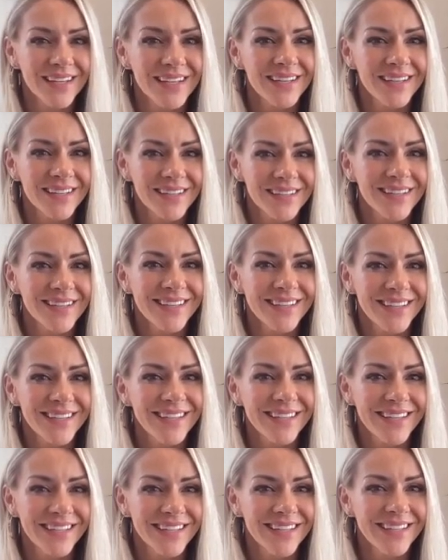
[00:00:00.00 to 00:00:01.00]

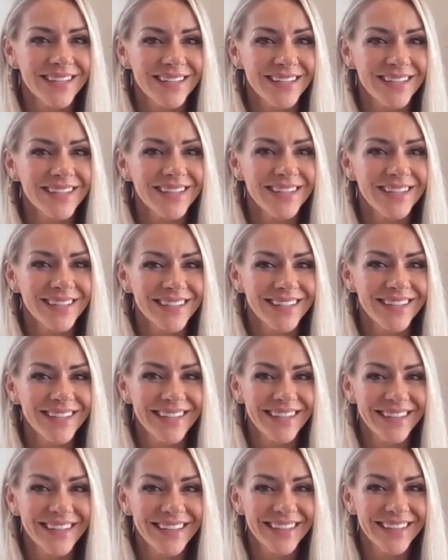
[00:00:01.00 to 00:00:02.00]

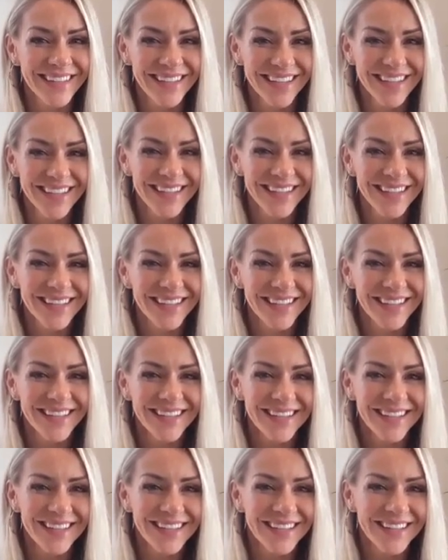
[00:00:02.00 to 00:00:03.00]

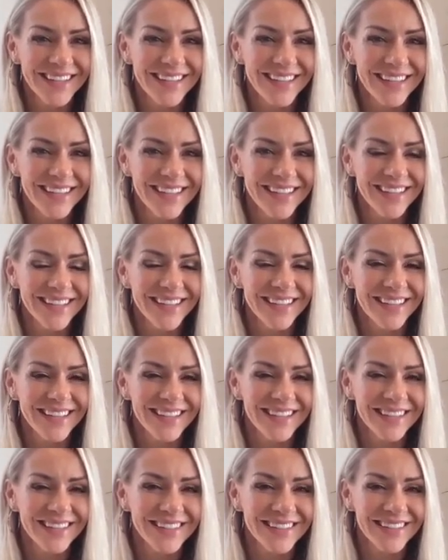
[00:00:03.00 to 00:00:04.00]

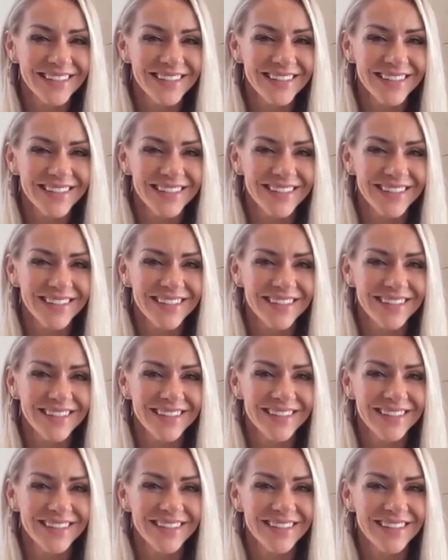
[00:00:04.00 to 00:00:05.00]

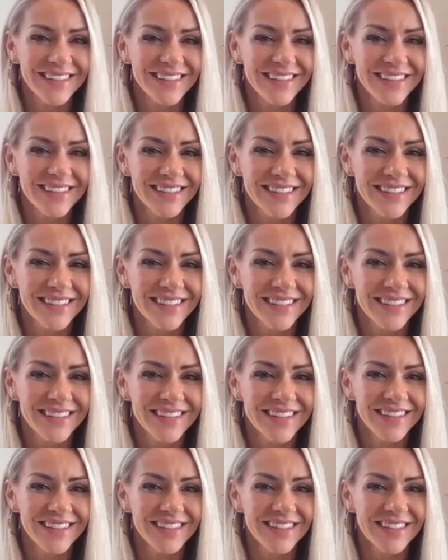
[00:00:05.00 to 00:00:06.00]

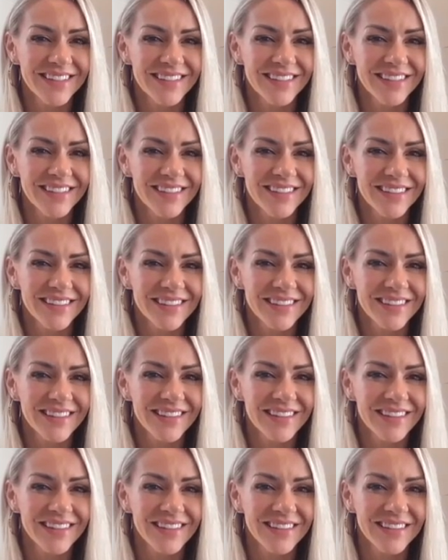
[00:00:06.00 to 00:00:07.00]

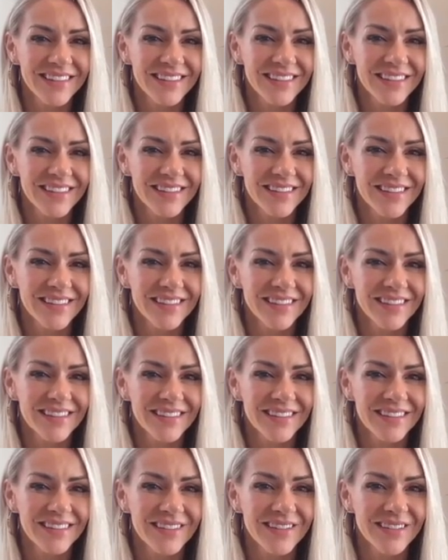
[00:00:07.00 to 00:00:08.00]
(not speaking)